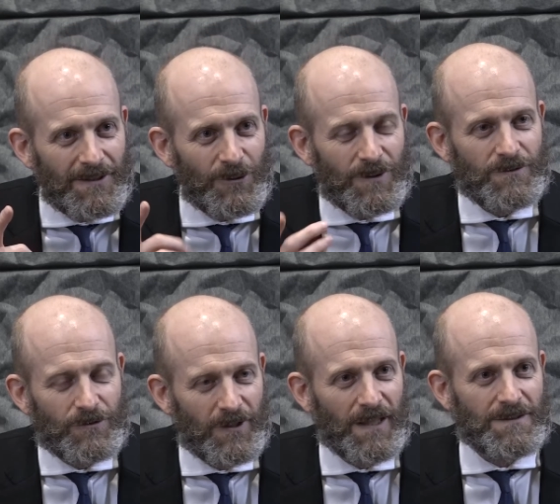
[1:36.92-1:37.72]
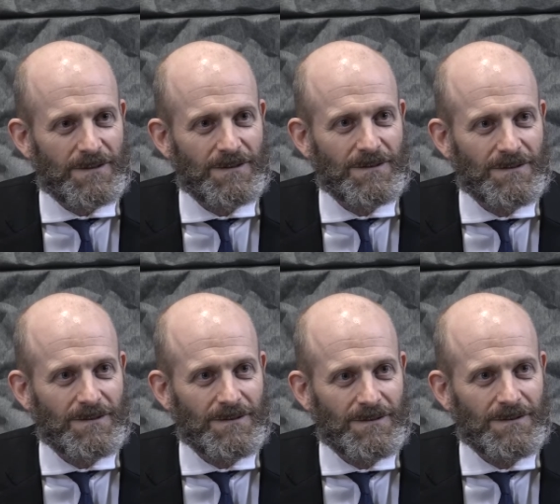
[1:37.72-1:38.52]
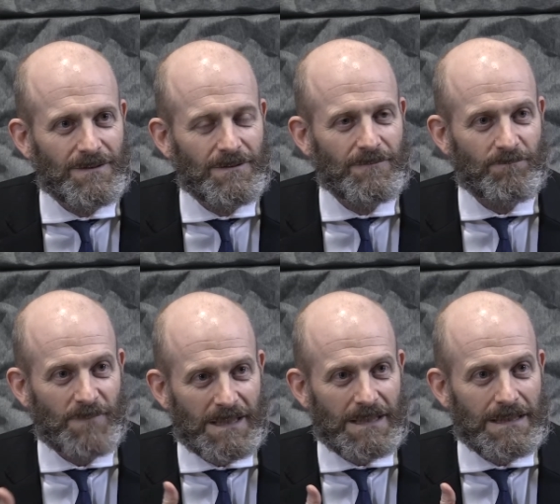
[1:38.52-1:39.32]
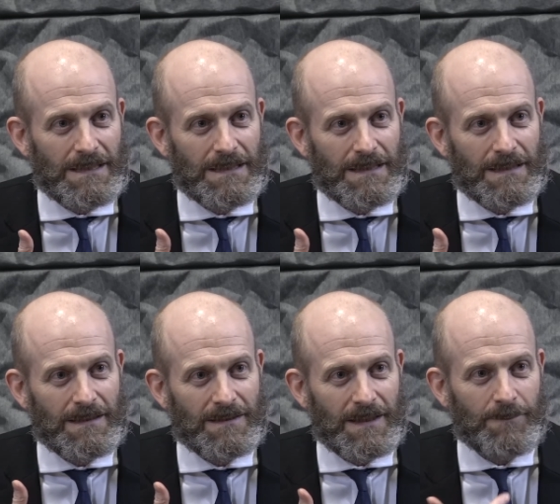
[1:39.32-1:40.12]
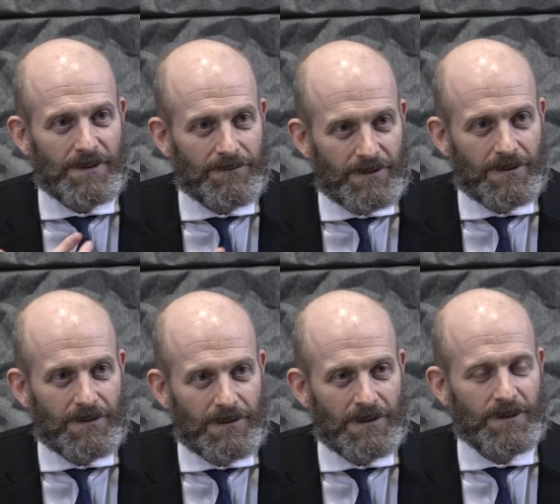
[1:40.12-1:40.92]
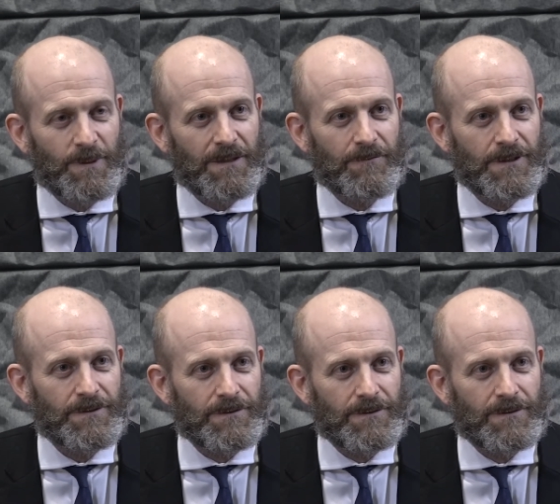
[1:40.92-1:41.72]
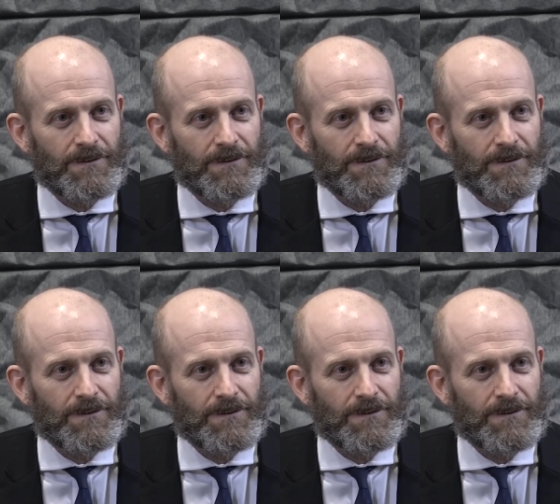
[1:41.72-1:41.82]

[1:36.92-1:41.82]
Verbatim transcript: You can trust me that I'm giving independent research.